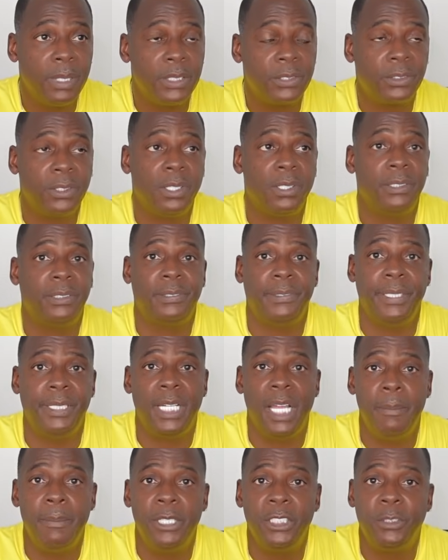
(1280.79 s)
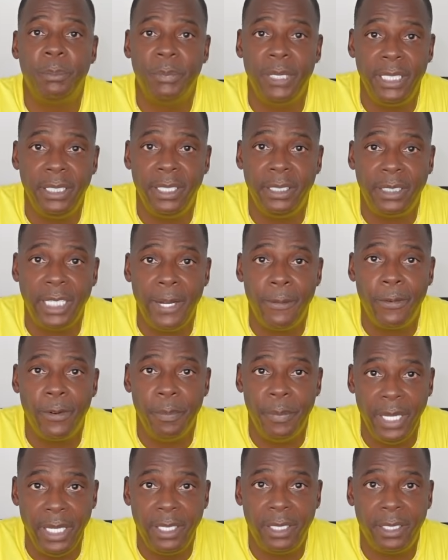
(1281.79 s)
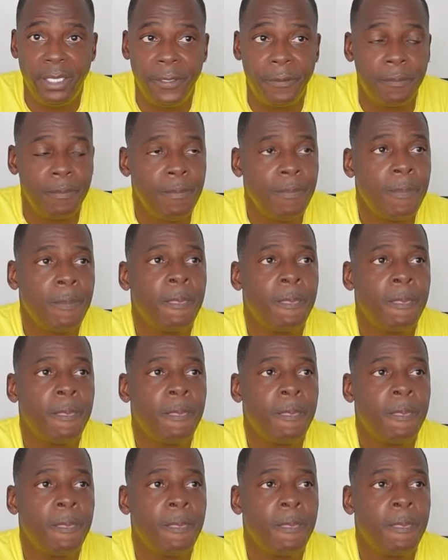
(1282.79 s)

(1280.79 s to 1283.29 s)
I started seeing how much money that they were making.